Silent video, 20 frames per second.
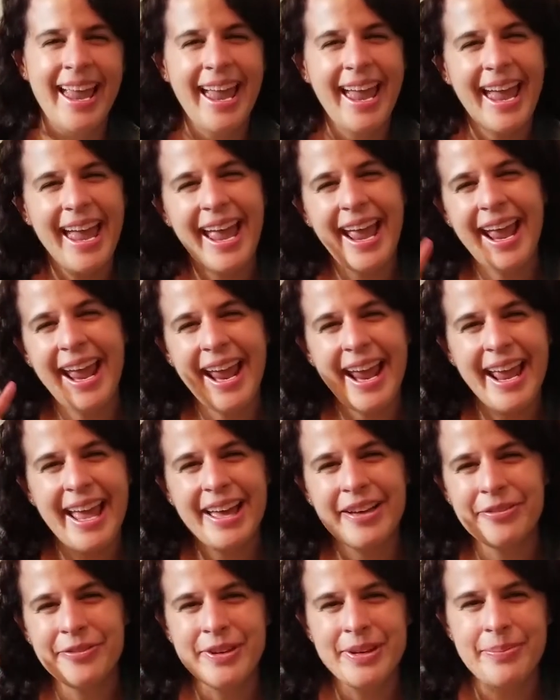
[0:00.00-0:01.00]
Hey
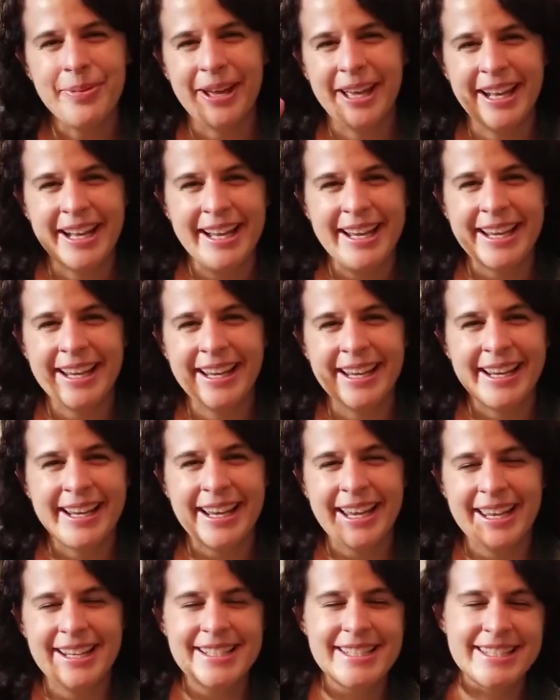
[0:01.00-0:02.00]

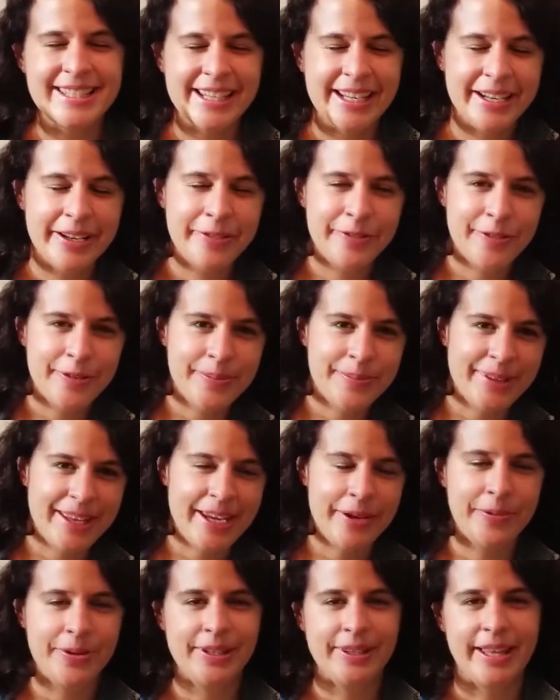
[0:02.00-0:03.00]
everybody, it's Tina from
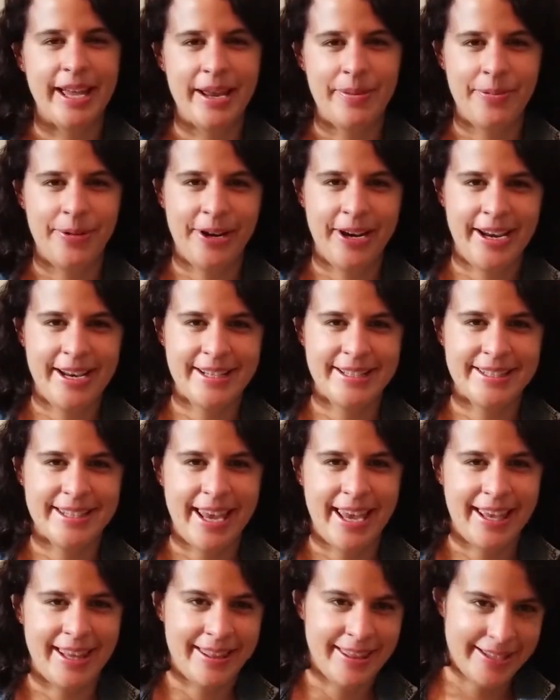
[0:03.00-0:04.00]
Lakewood Libraries,
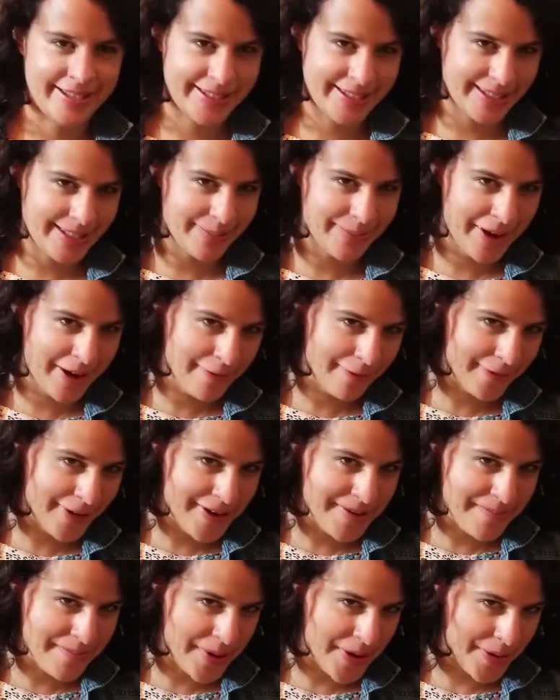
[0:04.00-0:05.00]
and this is my
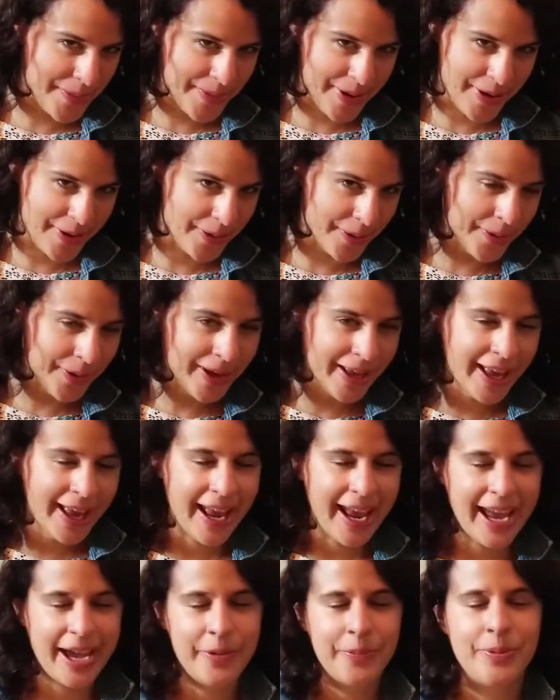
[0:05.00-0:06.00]
friend Momo,
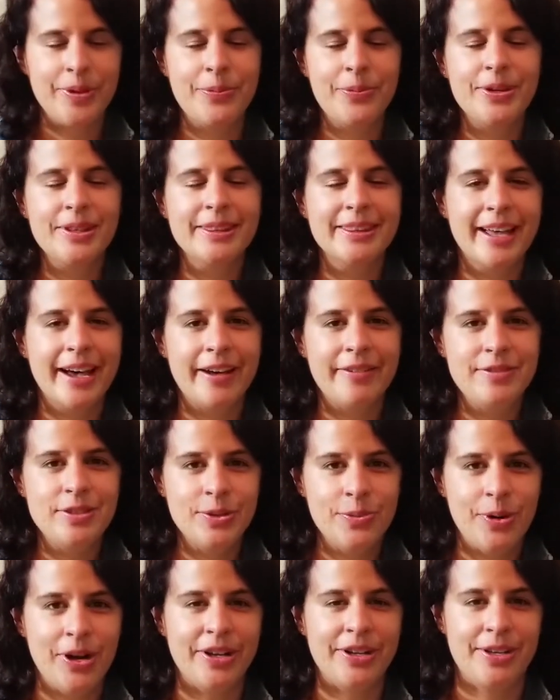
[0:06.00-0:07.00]
and we would love to
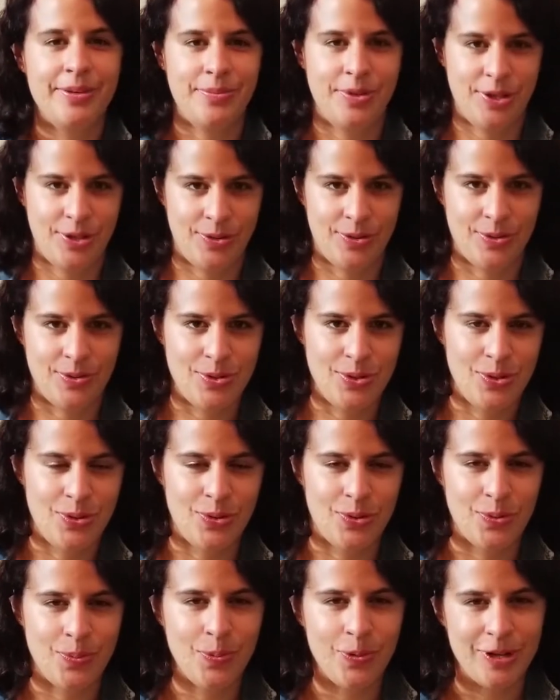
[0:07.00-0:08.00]
welcome you
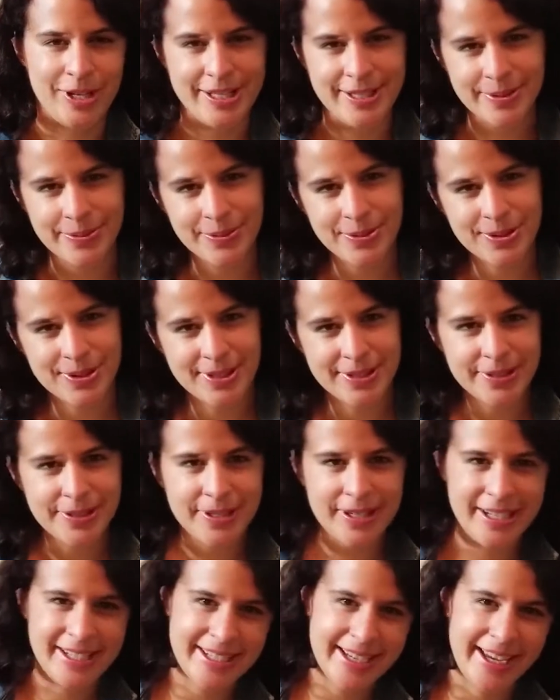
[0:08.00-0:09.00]
to Preschool
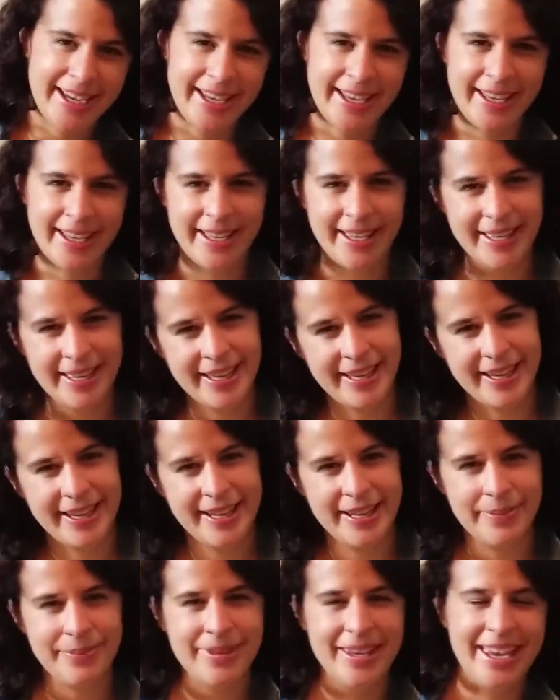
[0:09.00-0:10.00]
Story
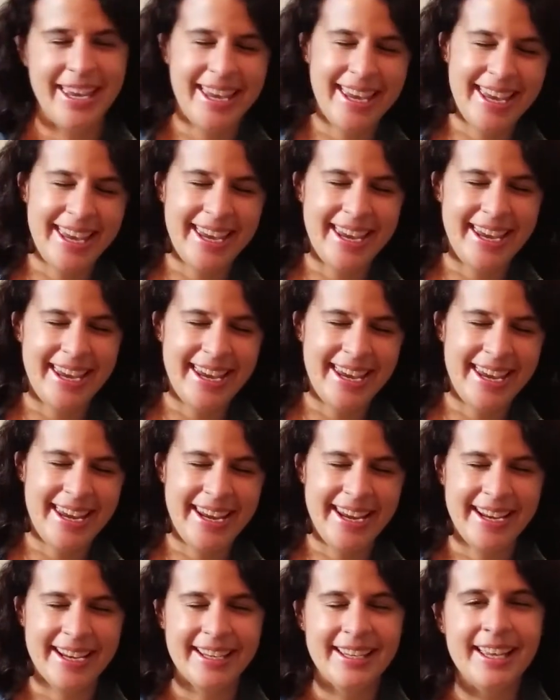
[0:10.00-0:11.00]
Time.
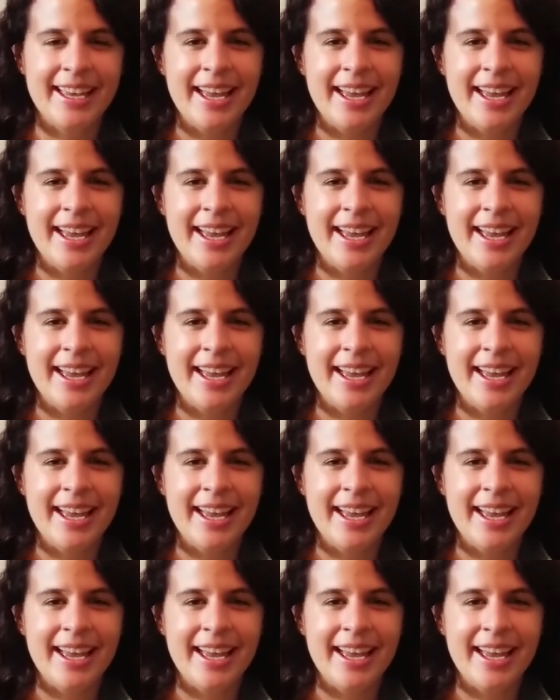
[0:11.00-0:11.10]
Yay!